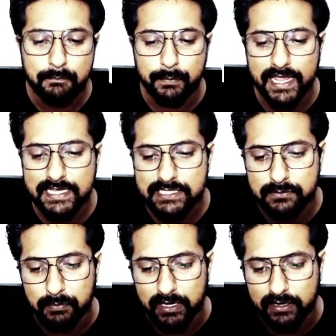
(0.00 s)

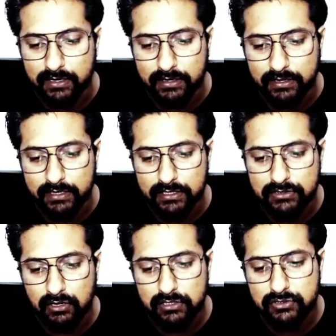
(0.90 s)
pacemaker. It is
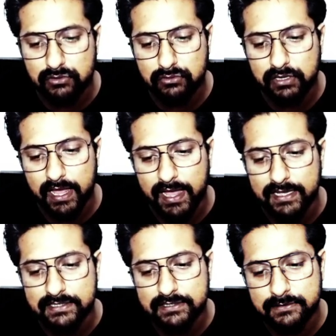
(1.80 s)
also known as